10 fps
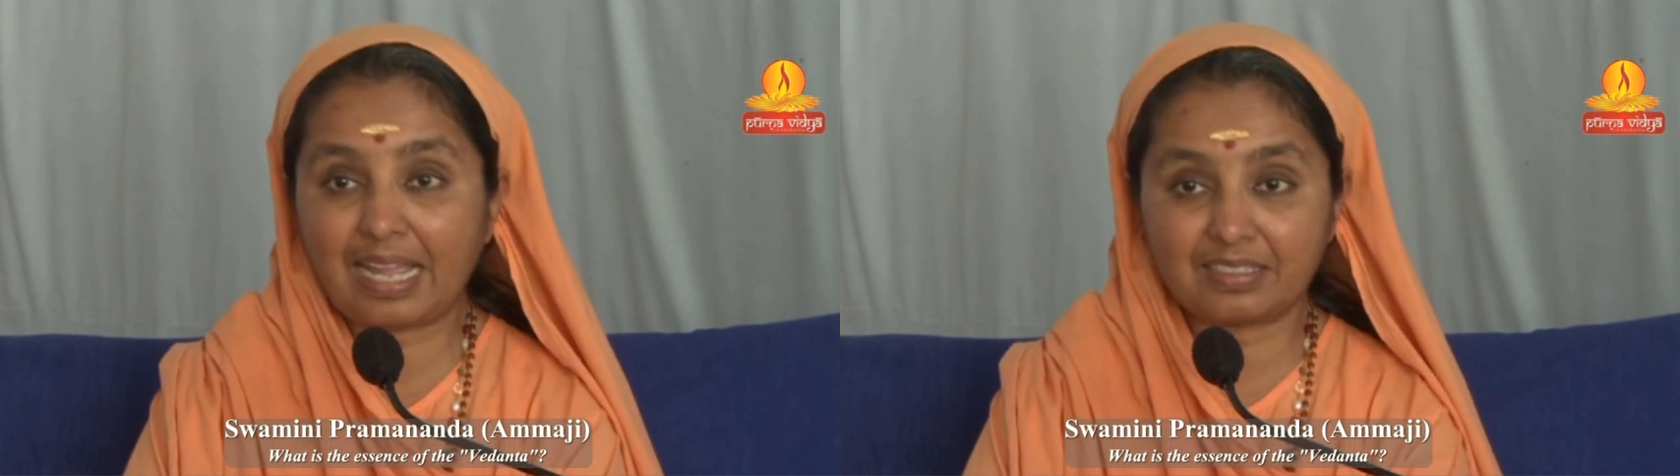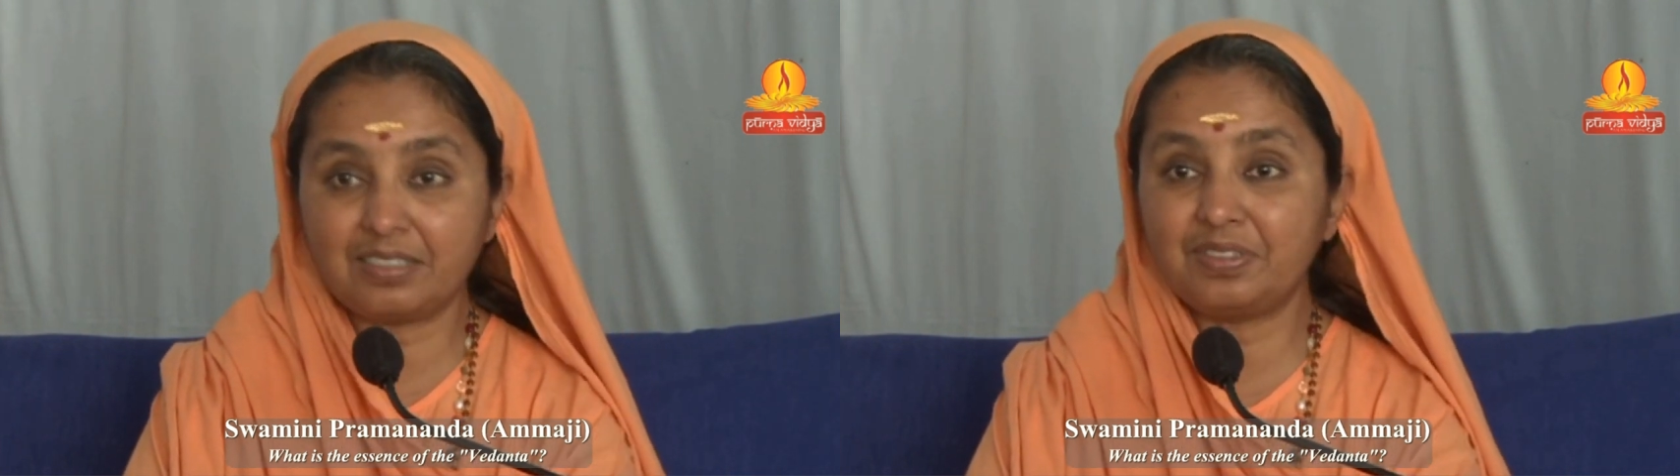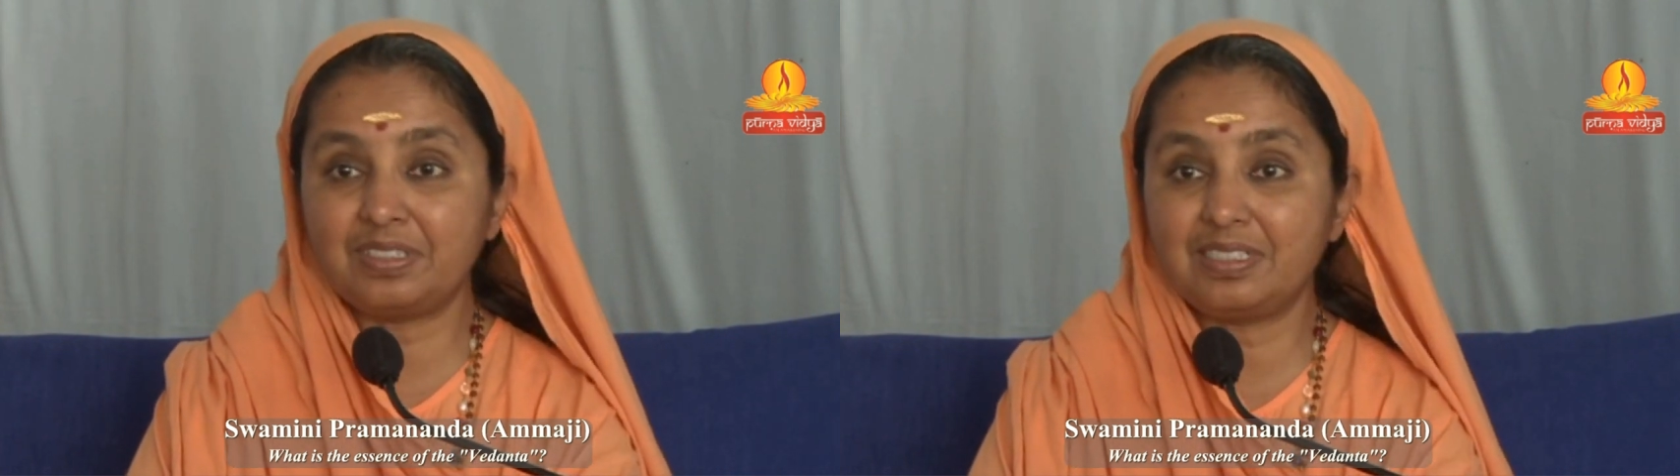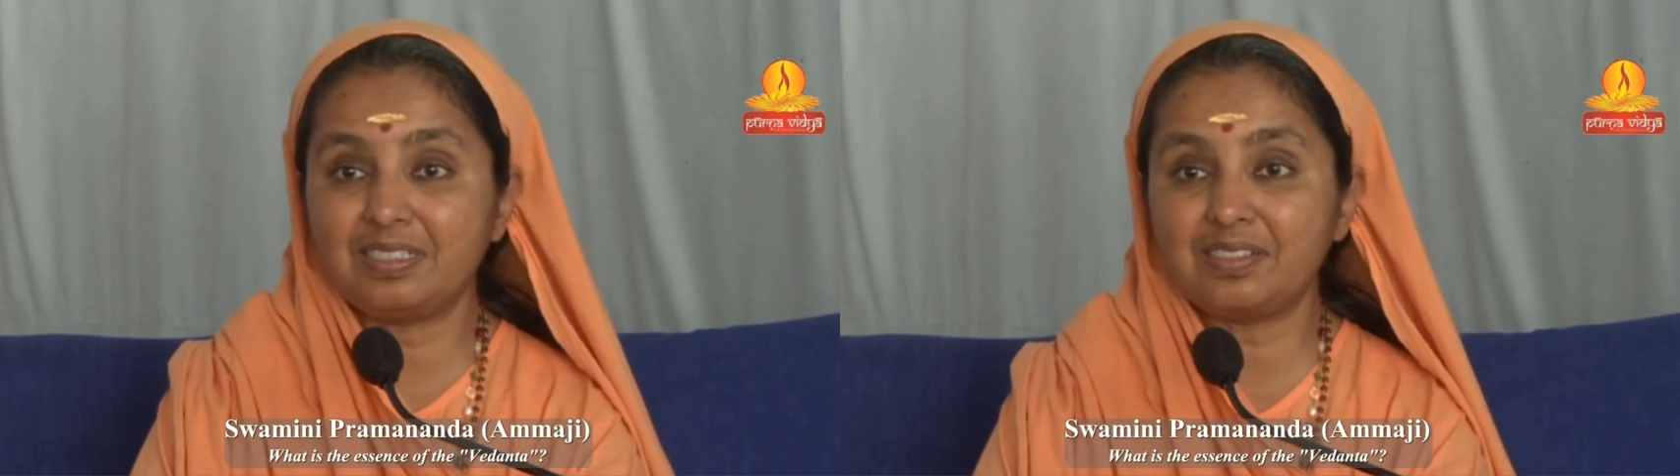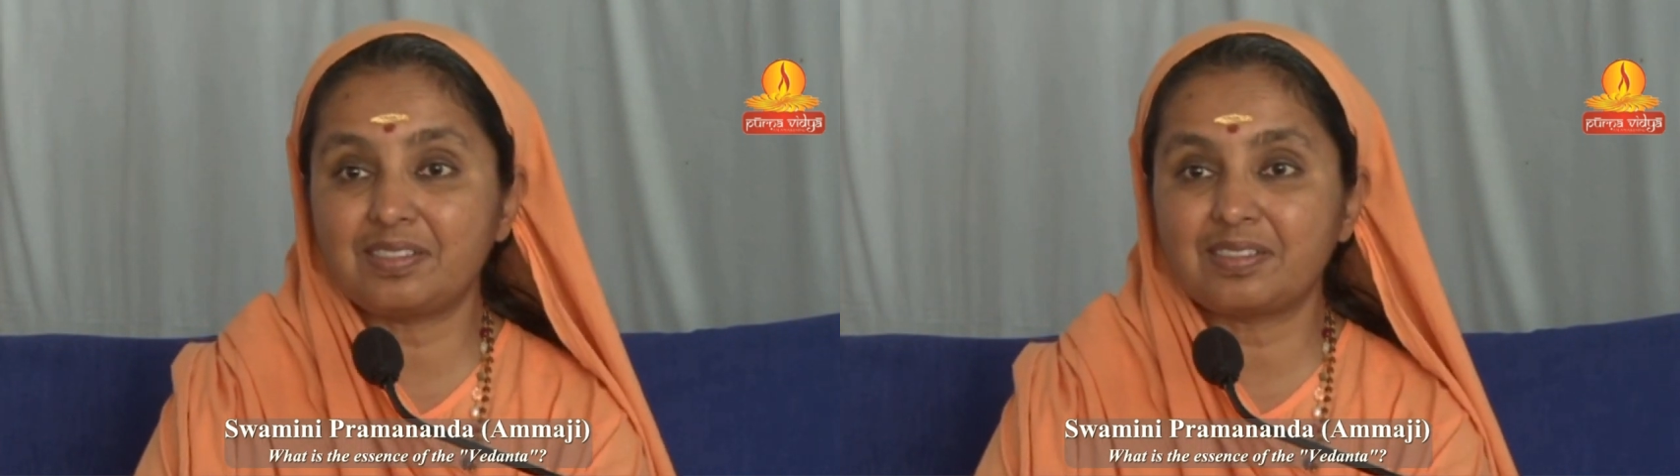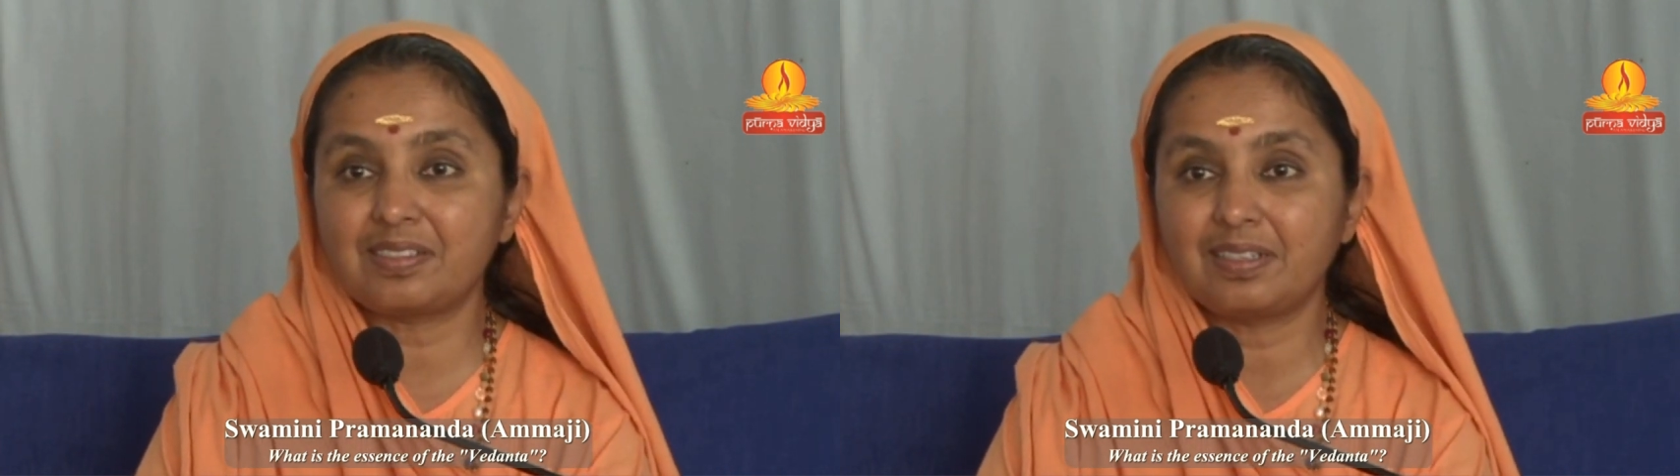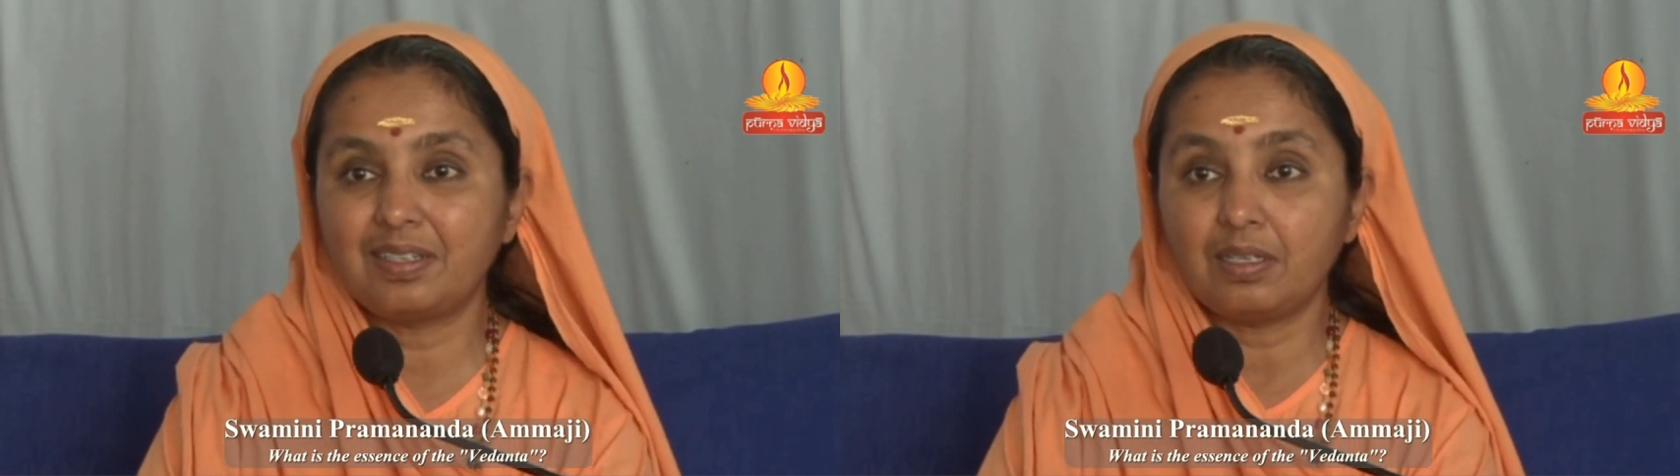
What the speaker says: activities.